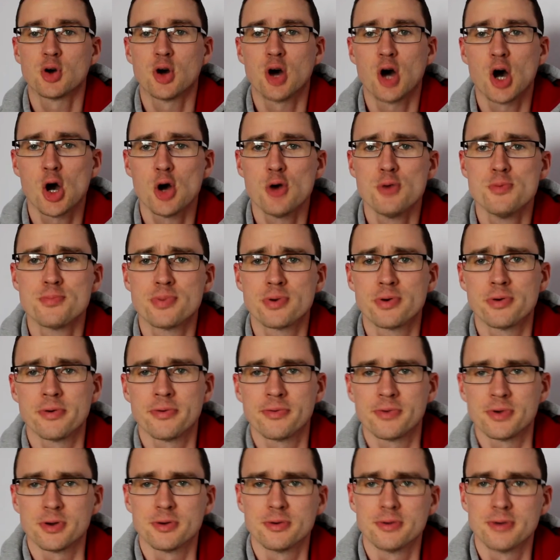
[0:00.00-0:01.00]
Got a homebrew
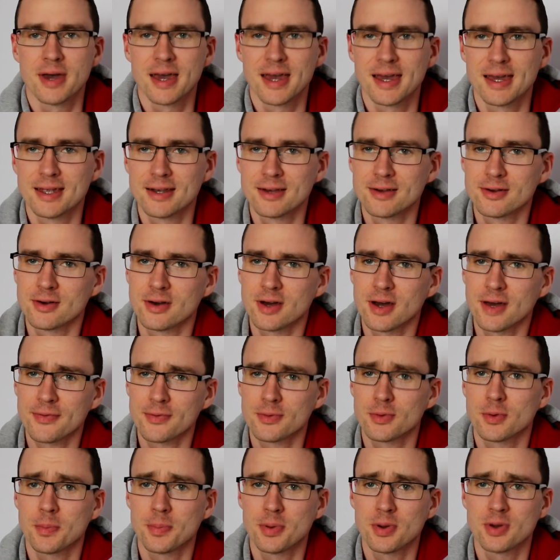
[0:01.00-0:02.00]
review, and I
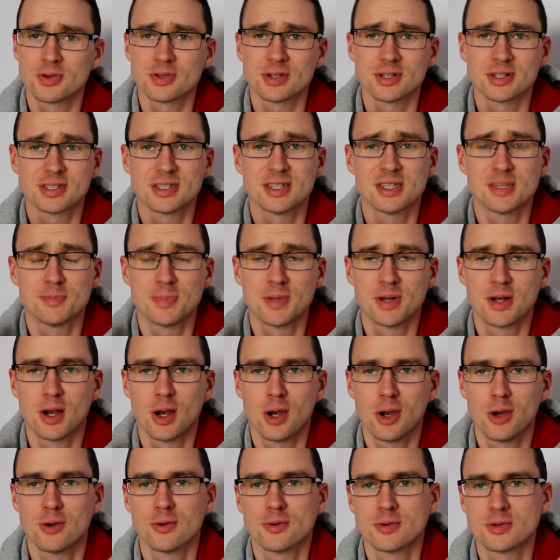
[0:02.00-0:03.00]
have to apologise, it's been a
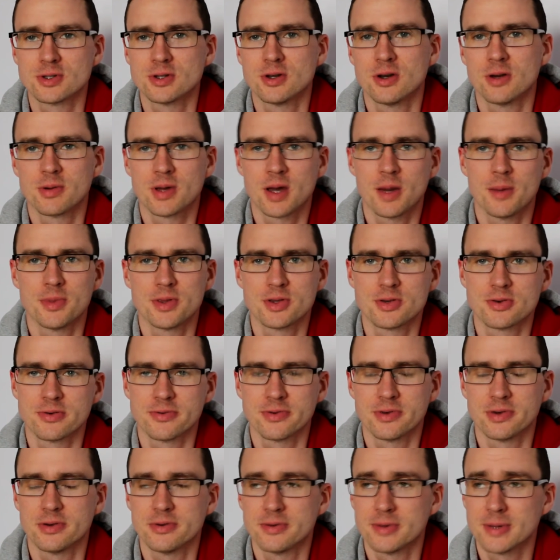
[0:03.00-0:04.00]
long time coming, this
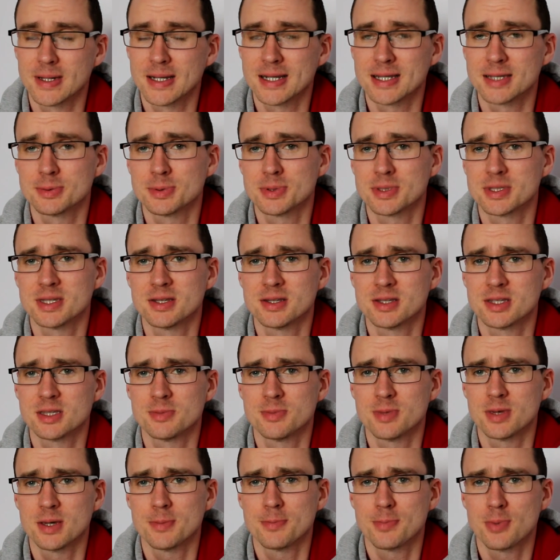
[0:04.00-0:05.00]
review, and this was sent
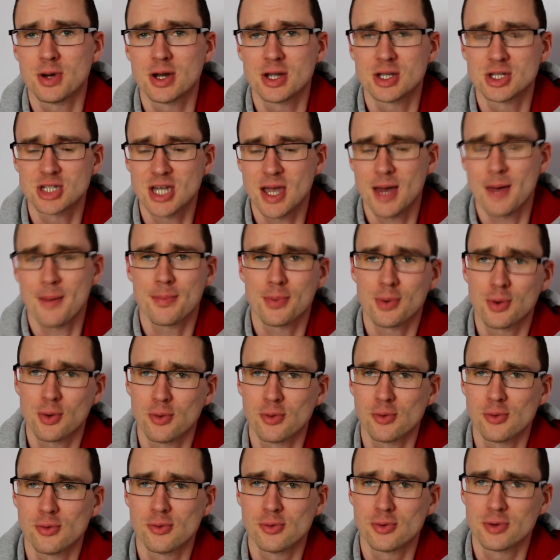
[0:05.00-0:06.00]
to me by a chap
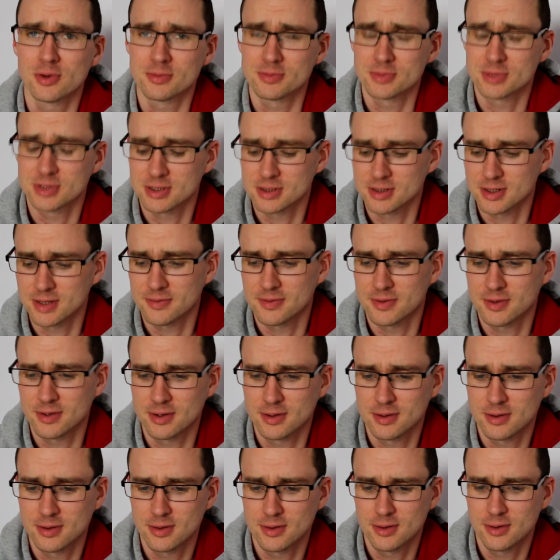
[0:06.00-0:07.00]
called, I'm just going to have
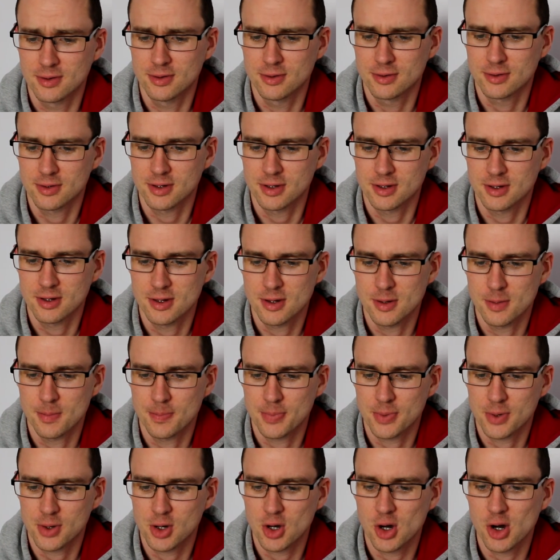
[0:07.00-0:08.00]
to look it up,
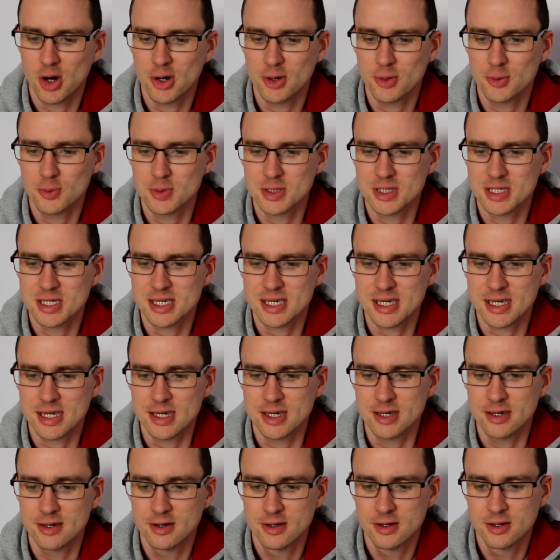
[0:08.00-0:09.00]
Kyle
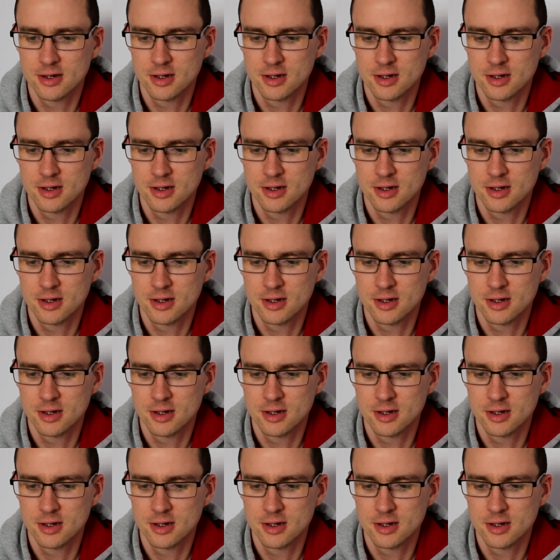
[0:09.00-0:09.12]
T,